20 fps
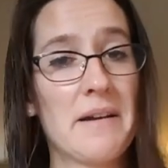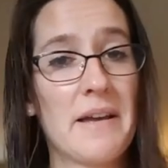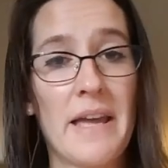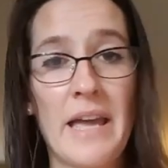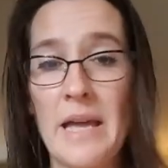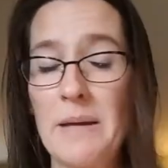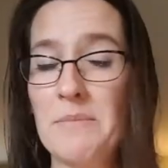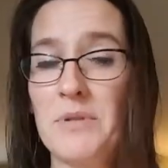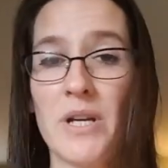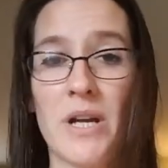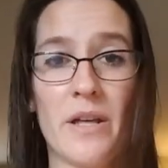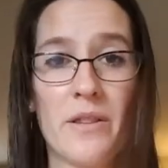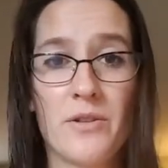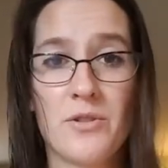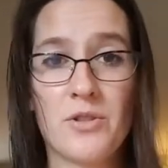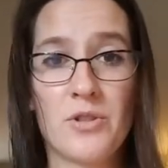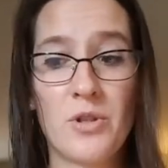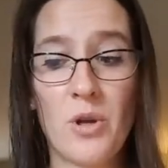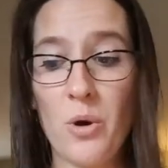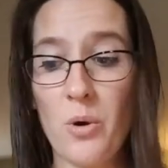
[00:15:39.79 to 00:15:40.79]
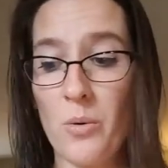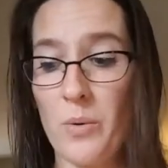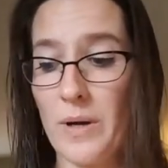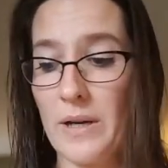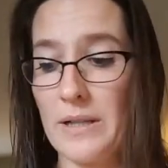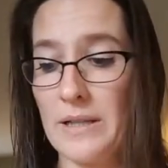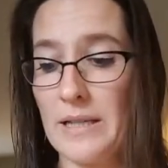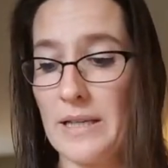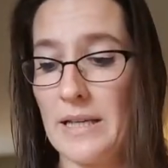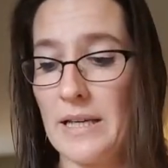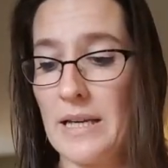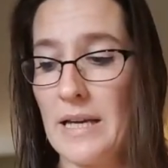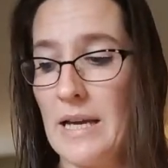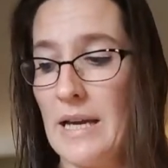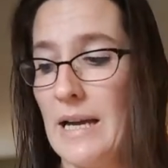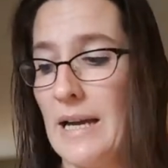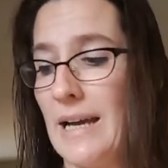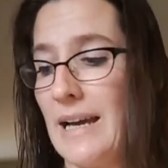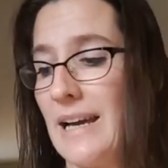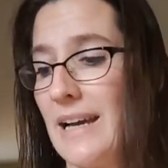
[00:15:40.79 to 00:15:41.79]
came together so quickly,
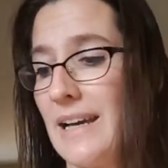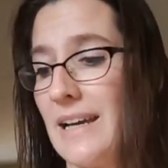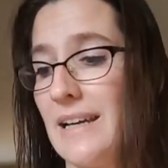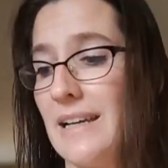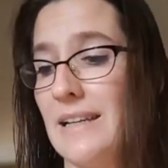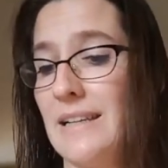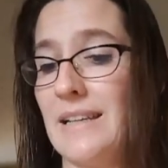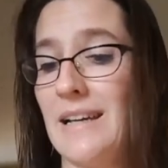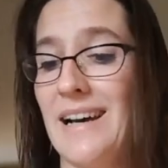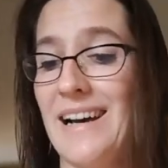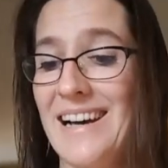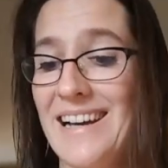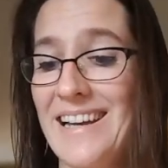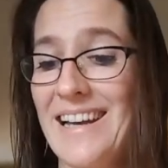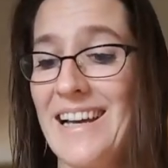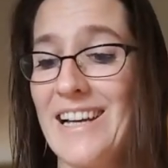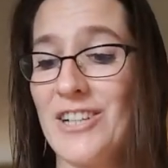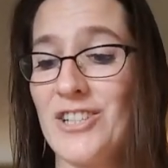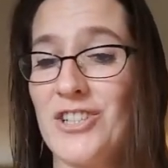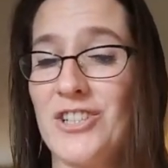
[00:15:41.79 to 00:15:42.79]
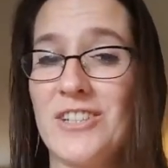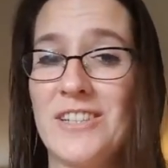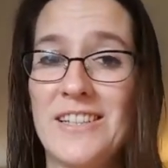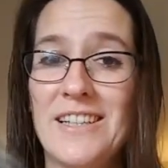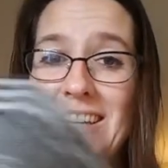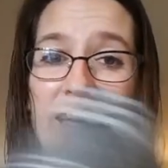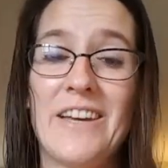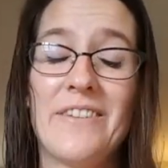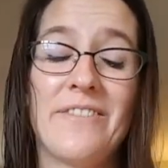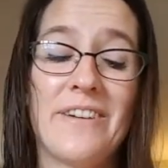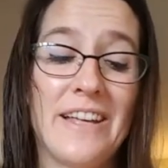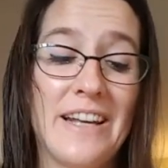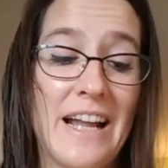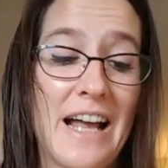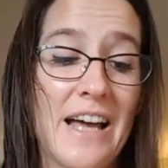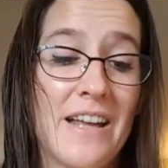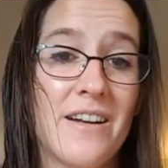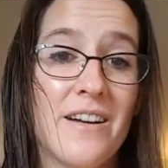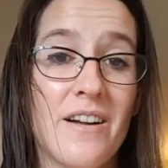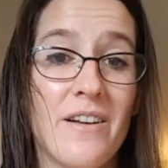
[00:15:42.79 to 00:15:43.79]
and I actually, if I'd
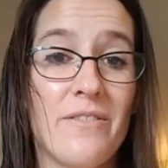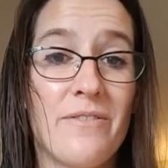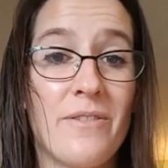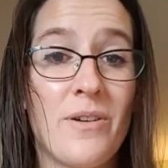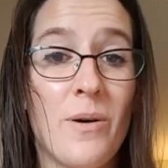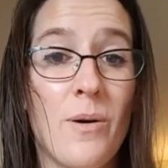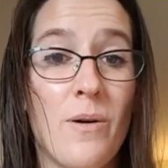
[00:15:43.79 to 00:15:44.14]
had enough